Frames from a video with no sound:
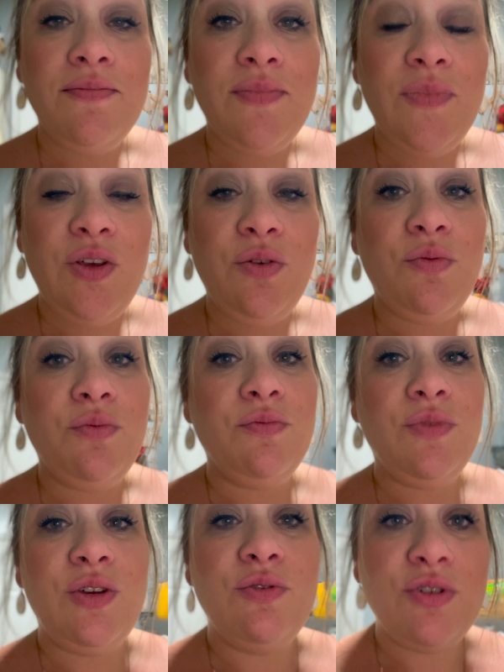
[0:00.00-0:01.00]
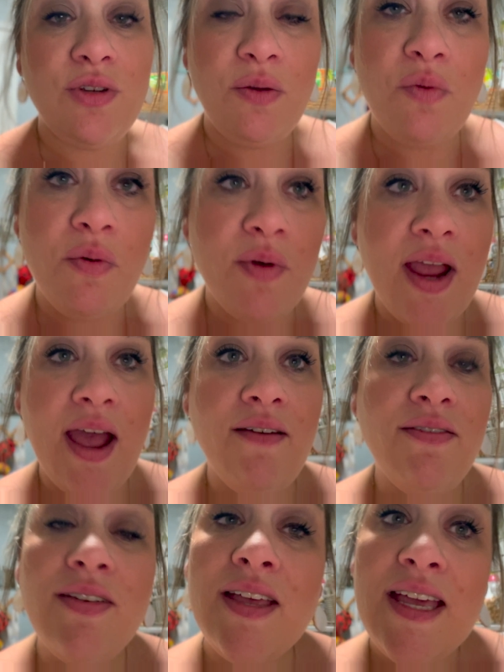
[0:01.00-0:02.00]
you usually won't
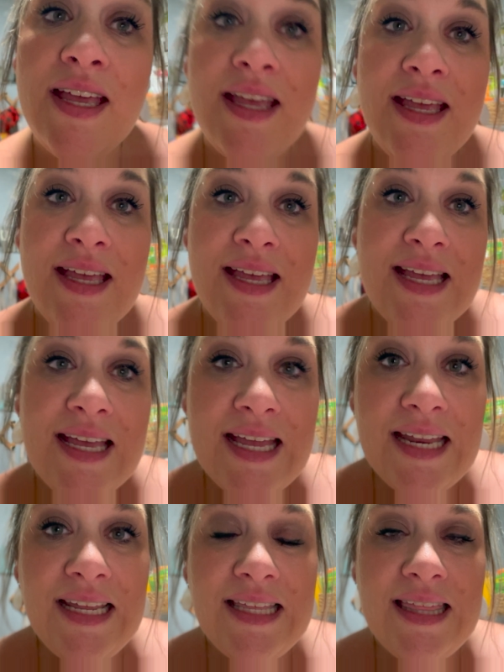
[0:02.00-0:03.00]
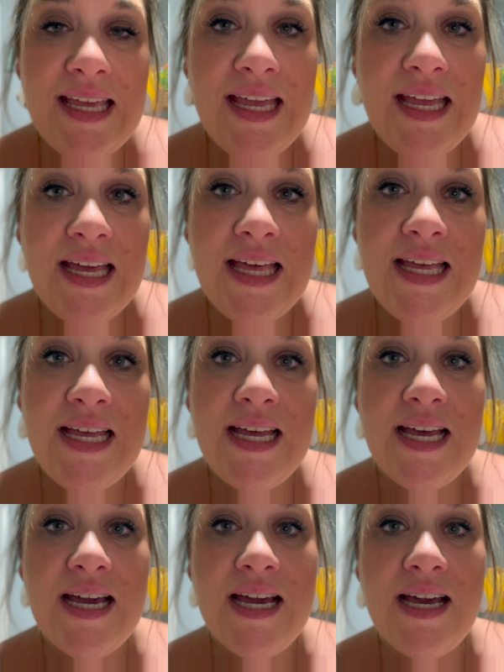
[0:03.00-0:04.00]
have anything
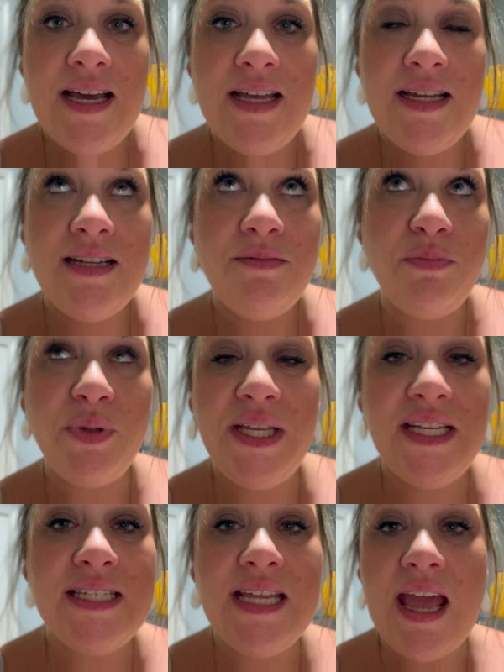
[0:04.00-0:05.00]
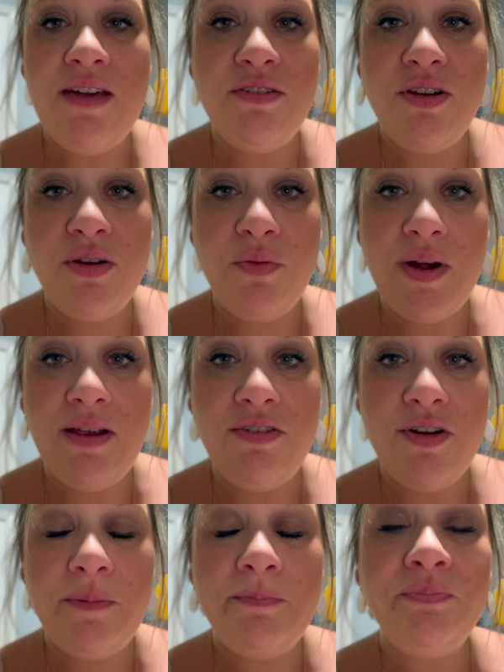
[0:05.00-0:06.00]
bleed together or
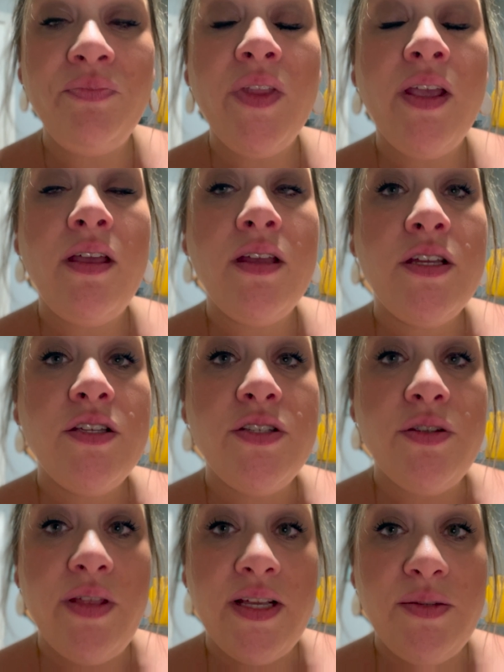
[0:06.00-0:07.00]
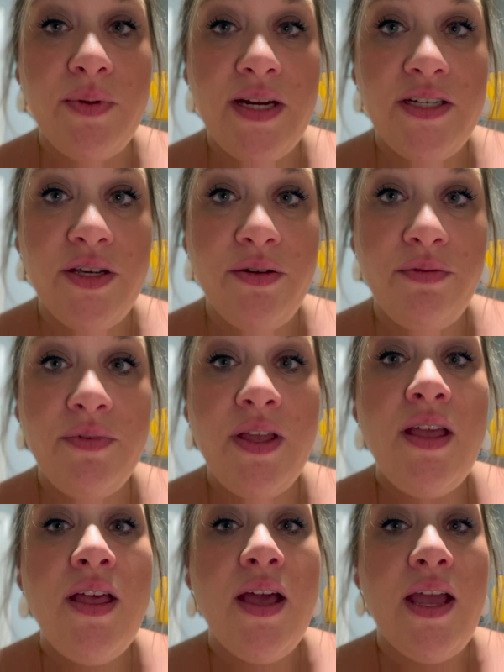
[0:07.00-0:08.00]
whatever. So that's what I do.
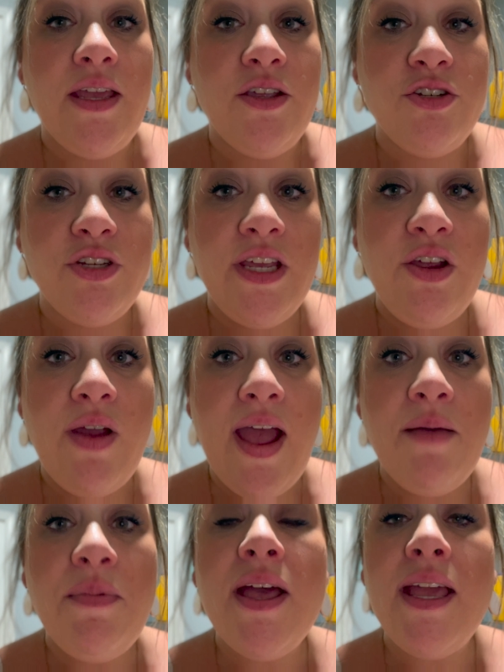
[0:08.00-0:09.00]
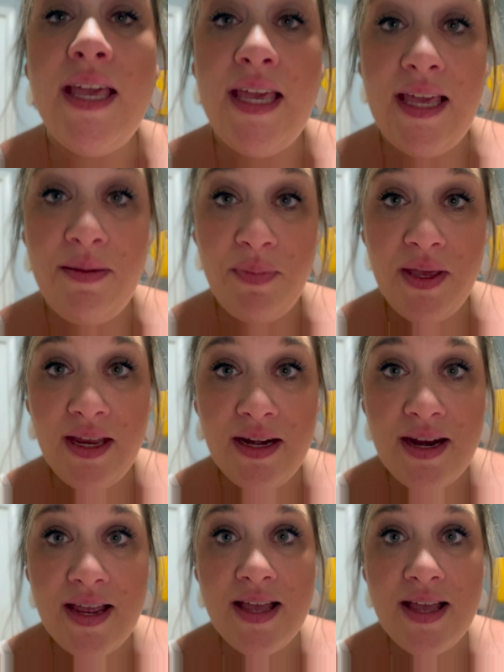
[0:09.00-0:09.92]
I usually grab a heaping